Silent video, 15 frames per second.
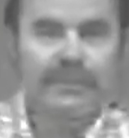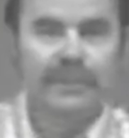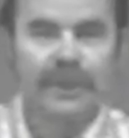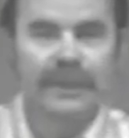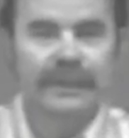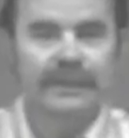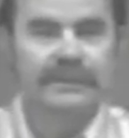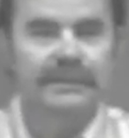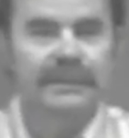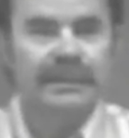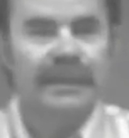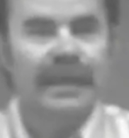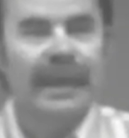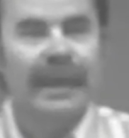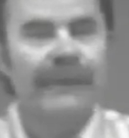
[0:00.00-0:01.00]
wines
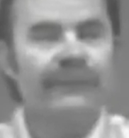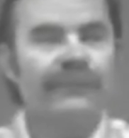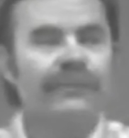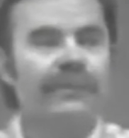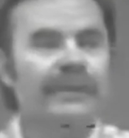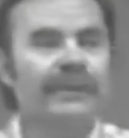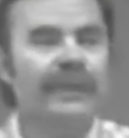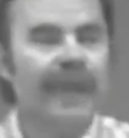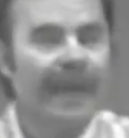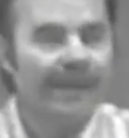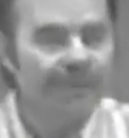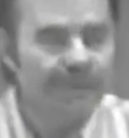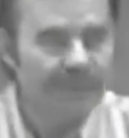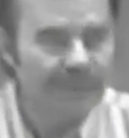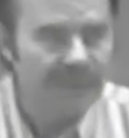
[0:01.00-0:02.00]
have to be have to be